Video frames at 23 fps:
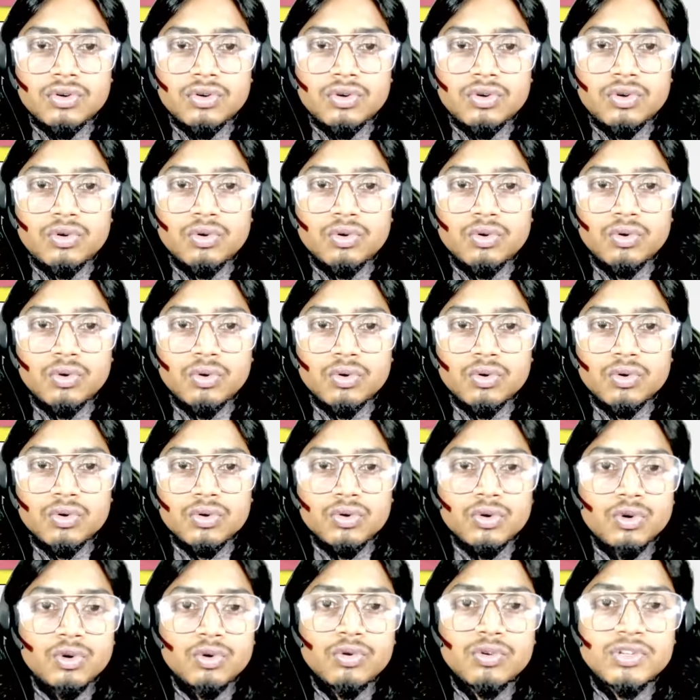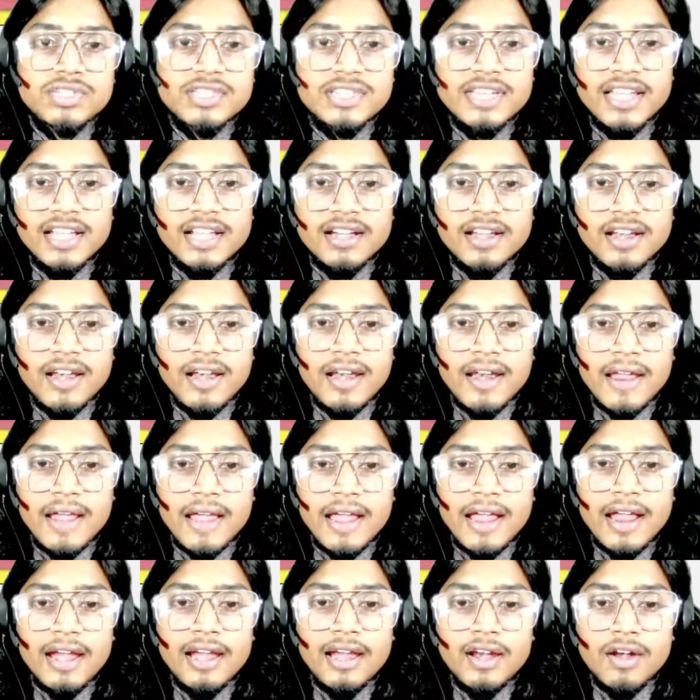2. 2 is taken
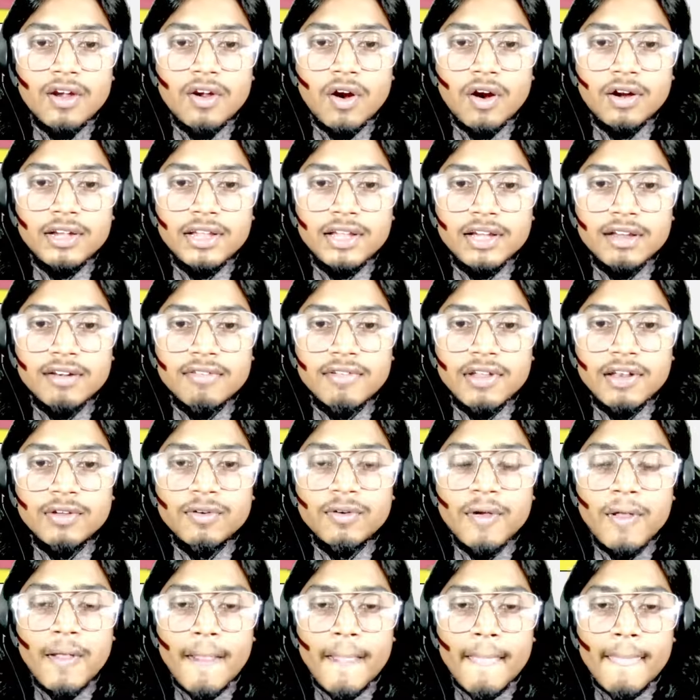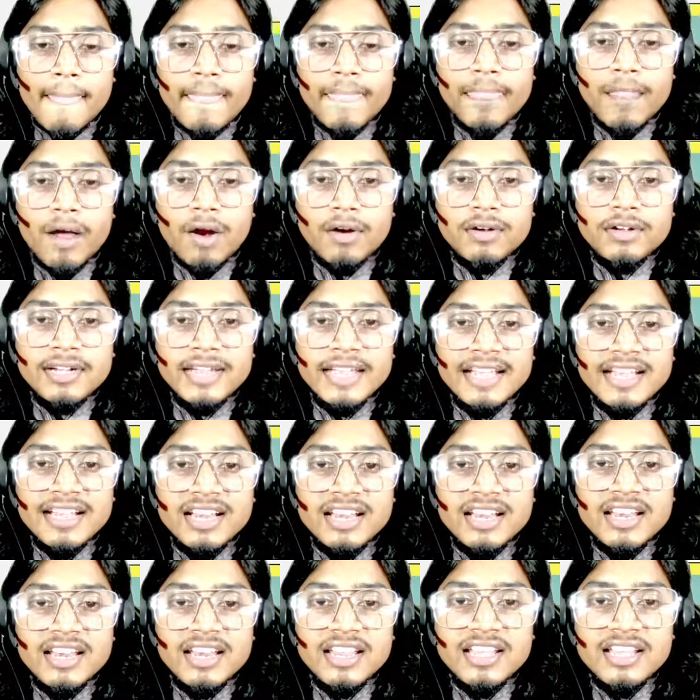and not taken value. Not
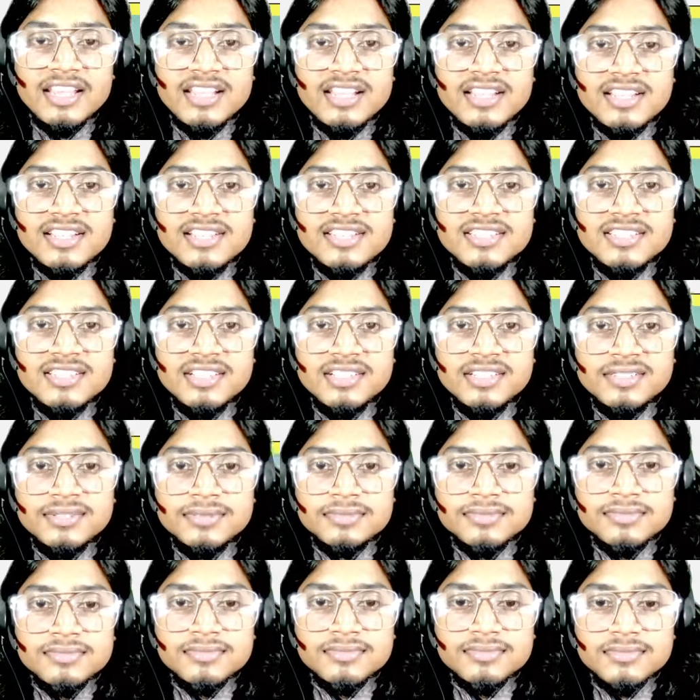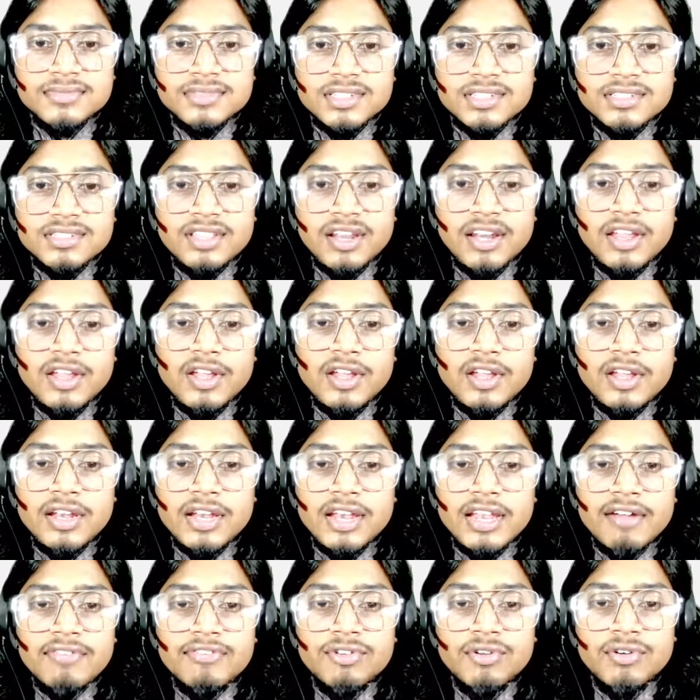taken is 3
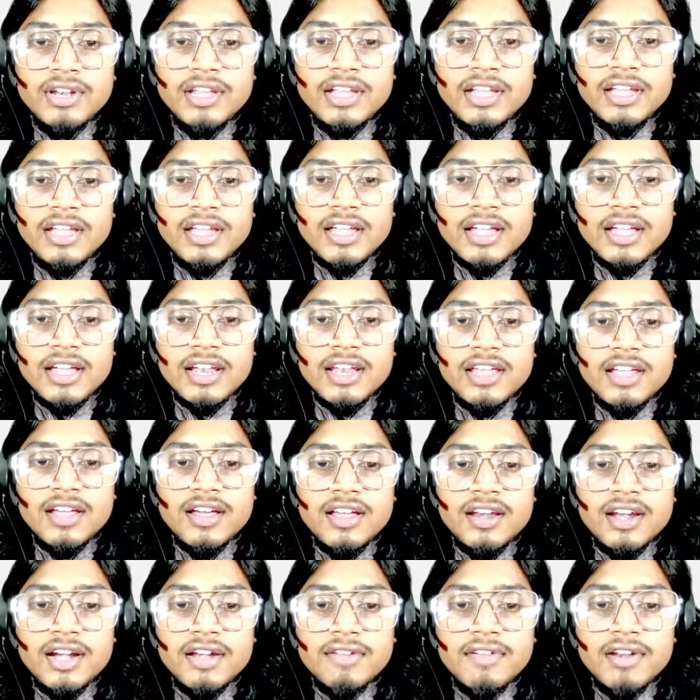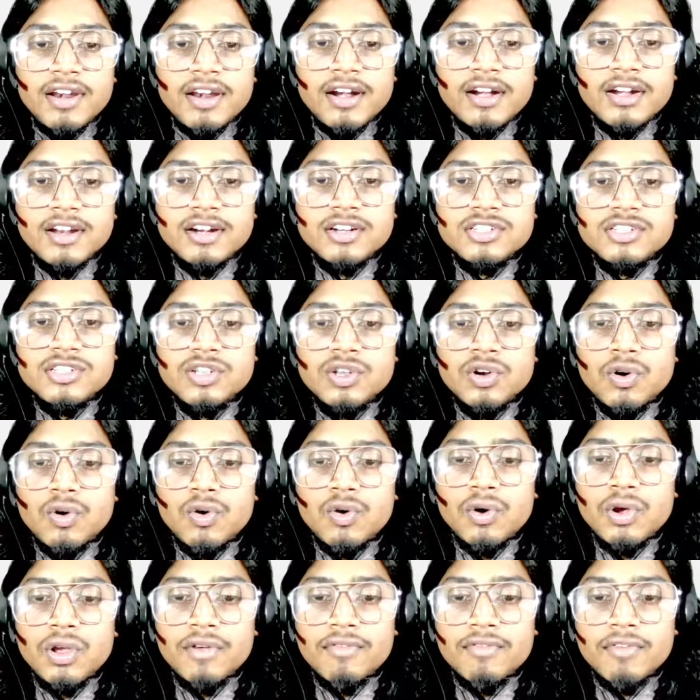left only, and here it will return
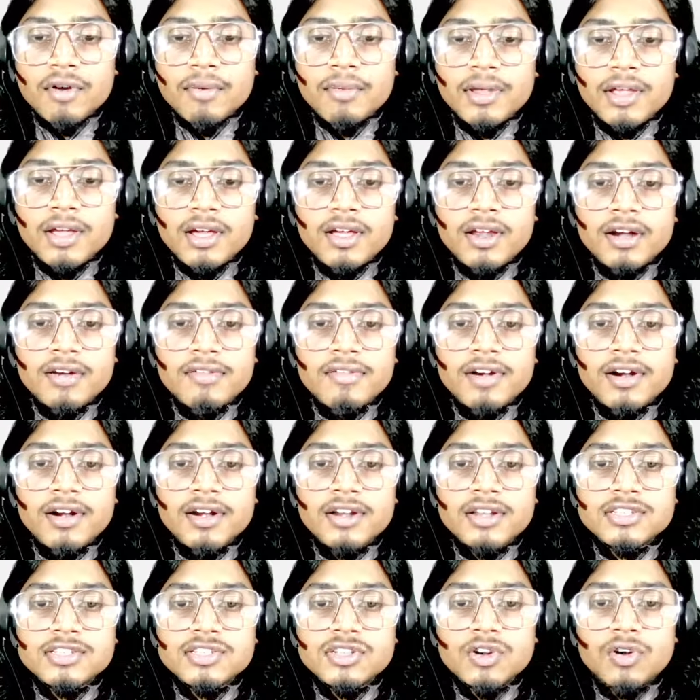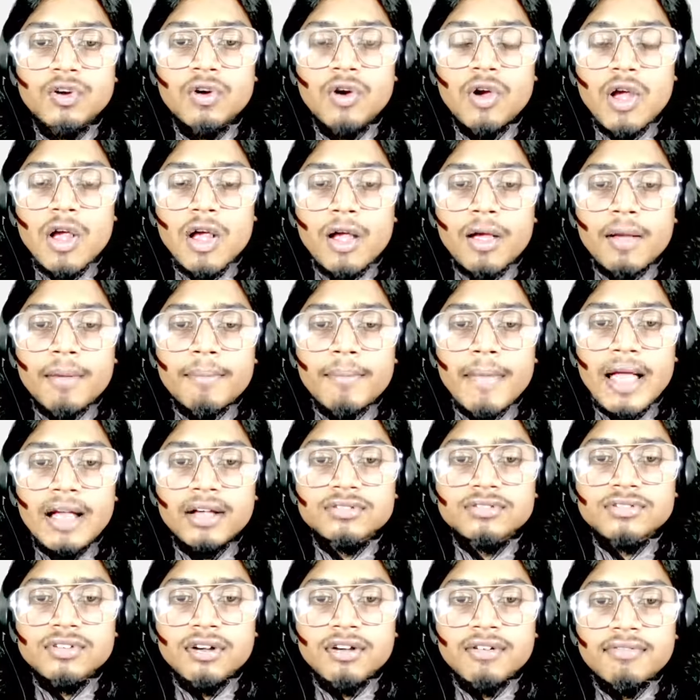0, from here it will return 0,
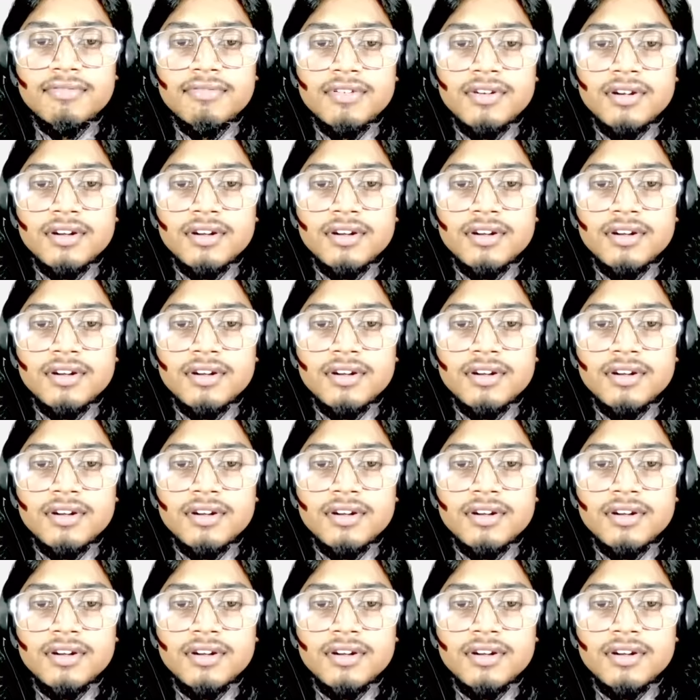max of